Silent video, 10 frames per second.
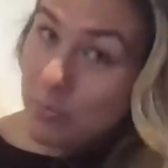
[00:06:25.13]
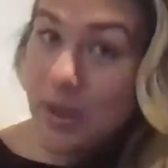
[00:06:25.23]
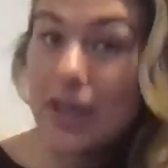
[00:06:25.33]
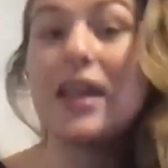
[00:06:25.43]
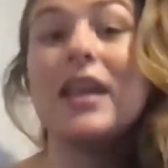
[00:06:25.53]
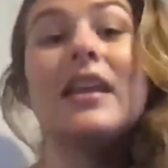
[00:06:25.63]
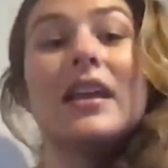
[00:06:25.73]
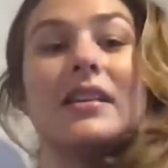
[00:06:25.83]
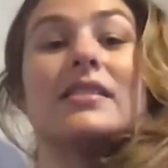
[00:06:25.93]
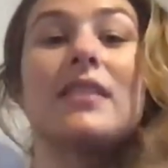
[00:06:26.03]
but it
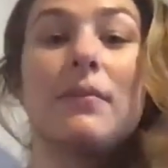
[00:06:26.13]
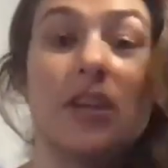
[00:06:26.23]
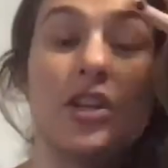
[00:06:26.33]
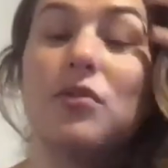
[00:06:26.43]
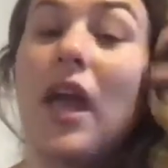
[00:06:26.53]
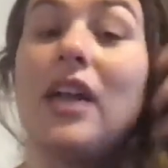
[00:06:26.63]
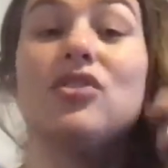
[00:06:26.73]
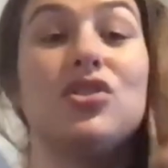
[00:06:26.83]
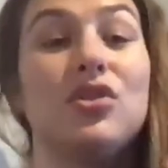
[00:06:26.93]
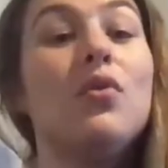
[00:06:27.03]
is something you can
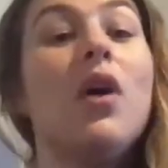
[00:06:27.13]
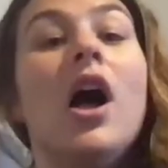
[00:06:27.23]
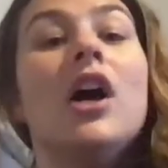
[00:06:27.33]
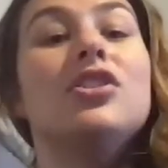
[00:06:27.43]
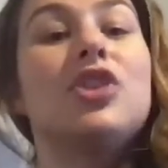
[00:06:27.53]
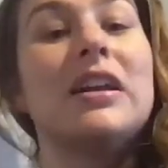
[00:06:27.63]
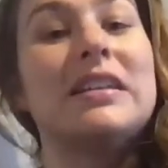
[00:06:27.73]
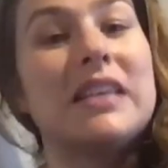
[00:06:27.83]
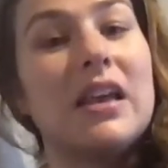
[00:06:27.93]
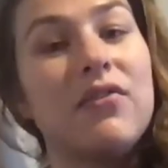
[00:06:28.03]
do to try to
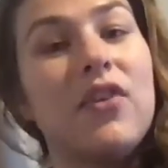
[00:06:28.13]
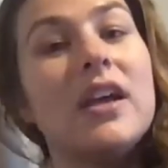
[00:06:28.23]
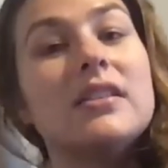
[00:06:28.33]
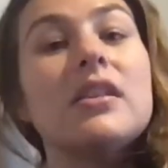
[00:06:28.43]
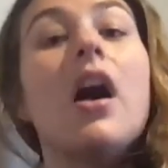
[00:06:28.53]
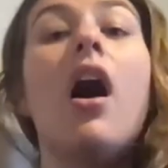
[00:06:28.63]
save face.